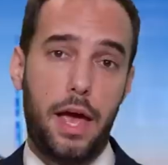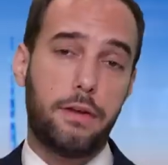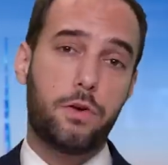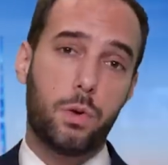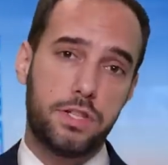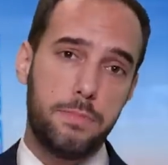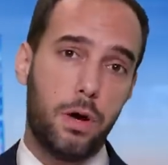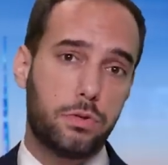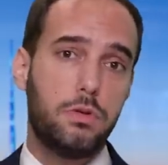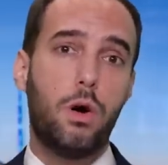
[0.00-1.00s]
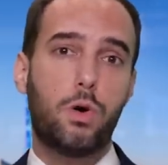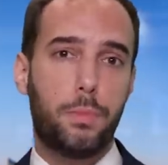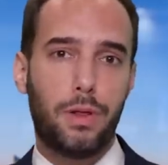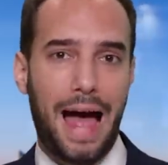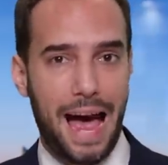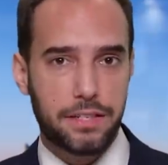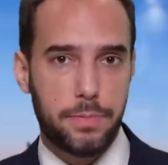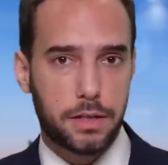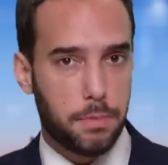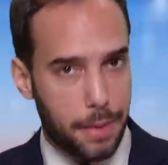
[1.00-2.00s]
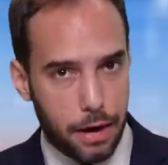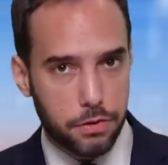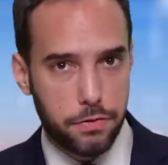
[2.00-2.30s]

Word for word: And of course, the most notable aspect about